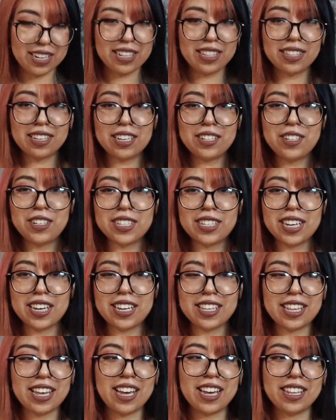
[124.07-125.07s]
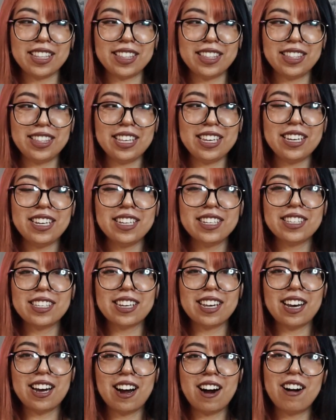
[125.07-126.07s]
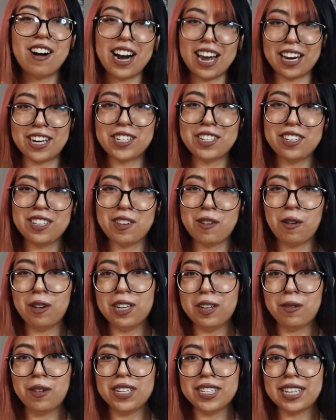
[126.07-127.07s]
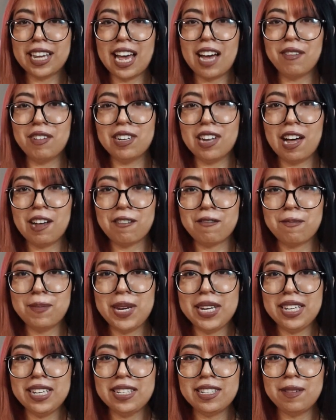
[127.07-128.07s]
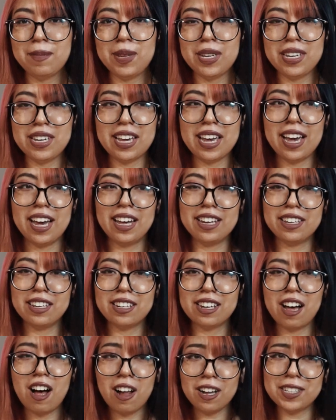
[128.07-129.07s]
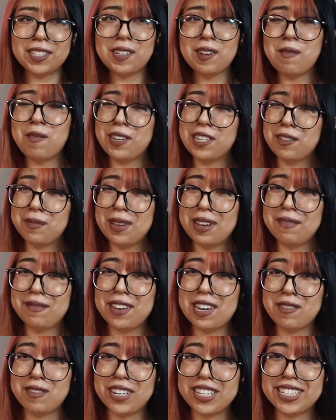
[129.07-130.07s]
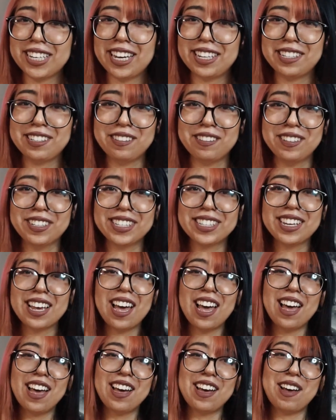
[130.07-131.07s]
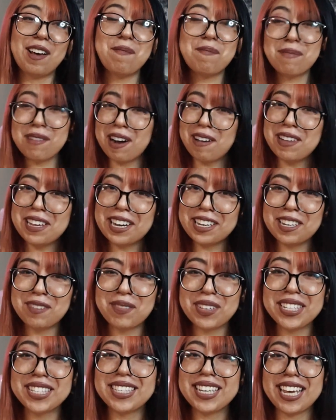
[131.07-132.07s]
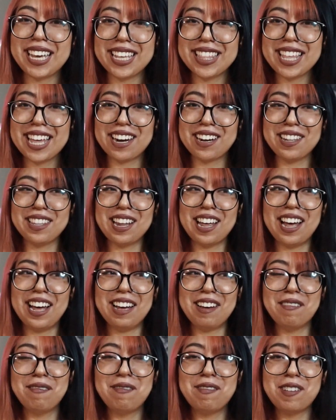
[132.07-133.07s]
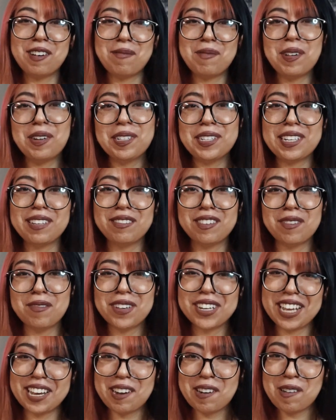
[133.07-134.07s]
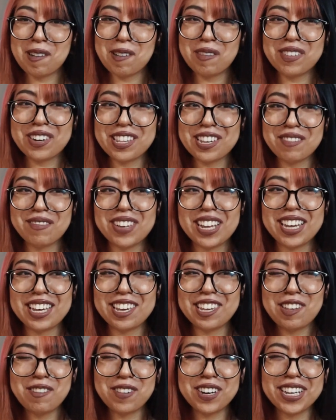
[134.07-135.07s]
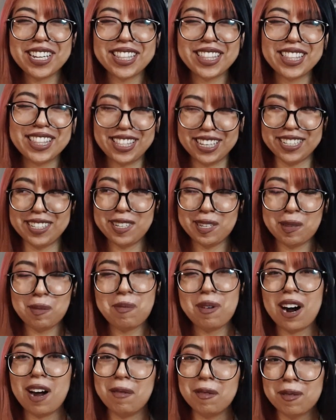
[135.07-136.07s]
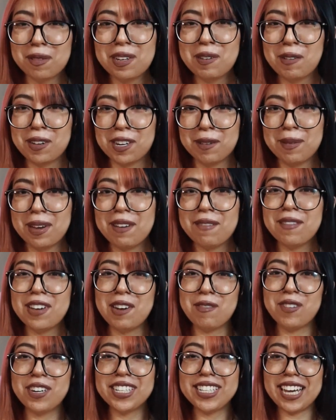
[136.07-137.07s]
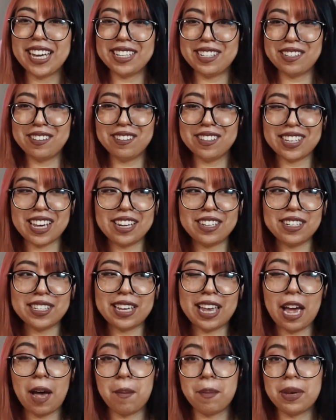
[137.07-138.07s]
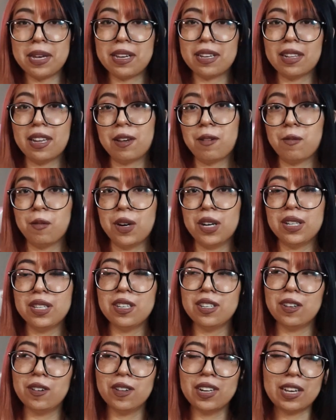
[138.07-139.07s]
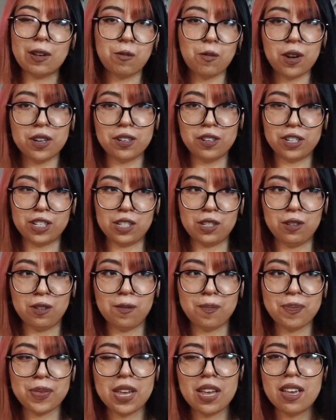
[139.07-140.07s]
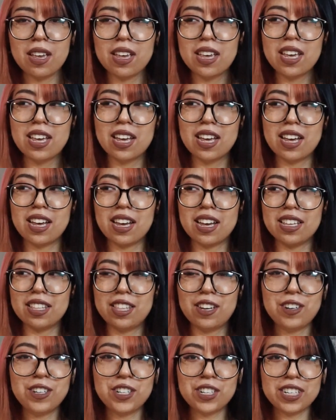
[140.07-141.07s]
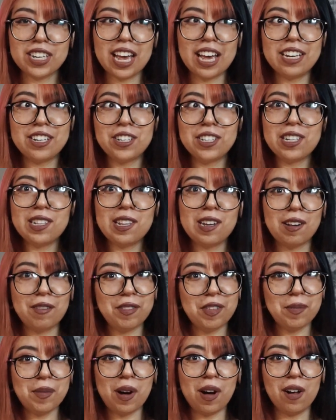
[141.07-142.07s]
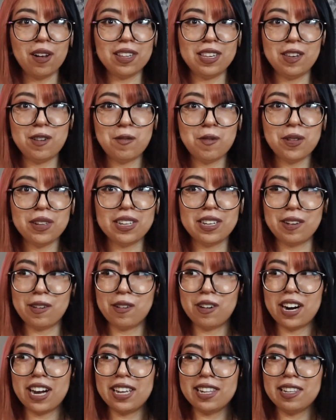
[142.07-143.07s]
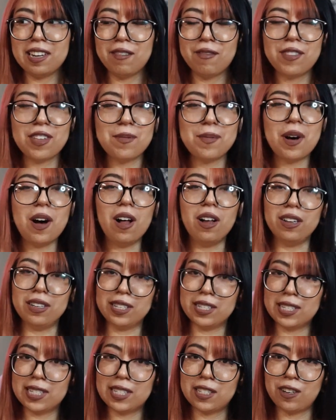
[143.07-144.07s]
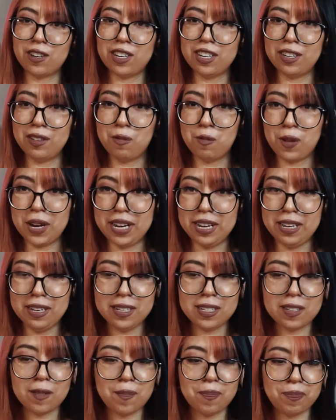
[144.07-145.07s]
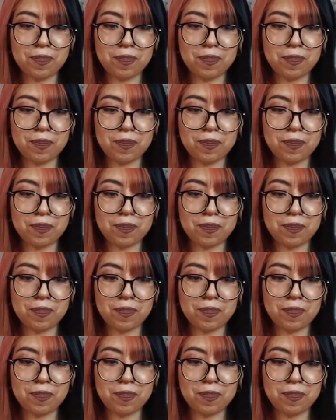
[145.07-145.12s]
Let's just say that these are actually the only ones that have a lot of meaning to me, and also one of my favorite tattoos. I'm probably going to be saying that a lot for most of them when I go over them. Like, you know what, this is probably one of my favorite tattoos. I just can't pick like one, you know, like one or two. I just love them all equally, or I love them all in certain ways.